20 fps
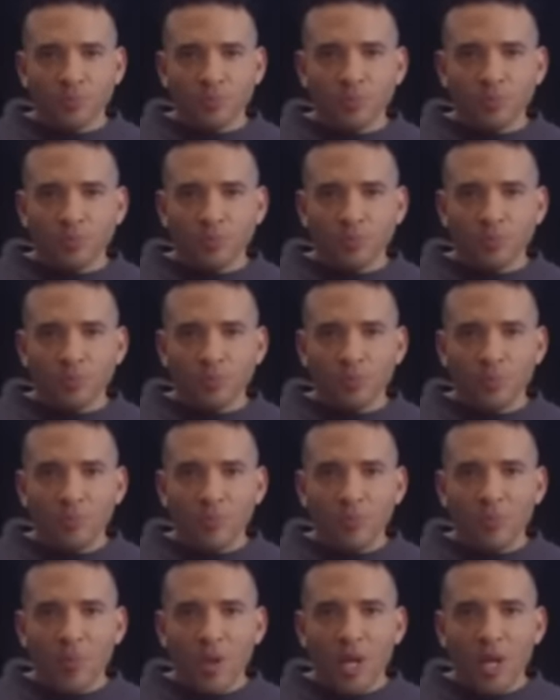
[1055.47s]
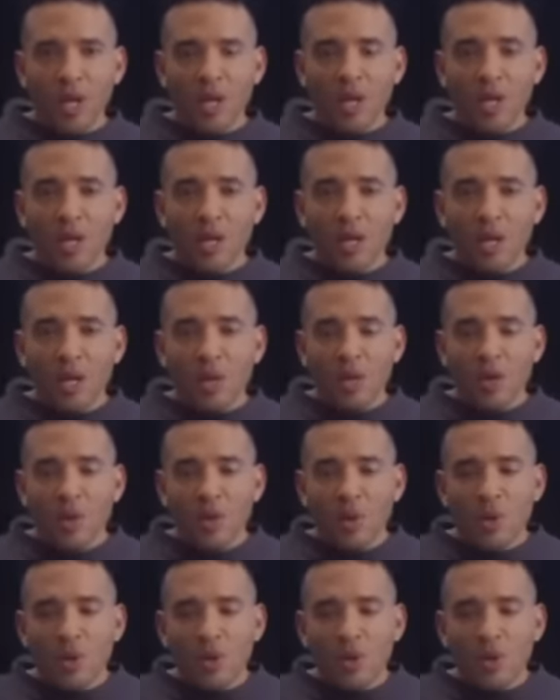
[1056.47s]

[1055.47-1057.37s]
[no speech]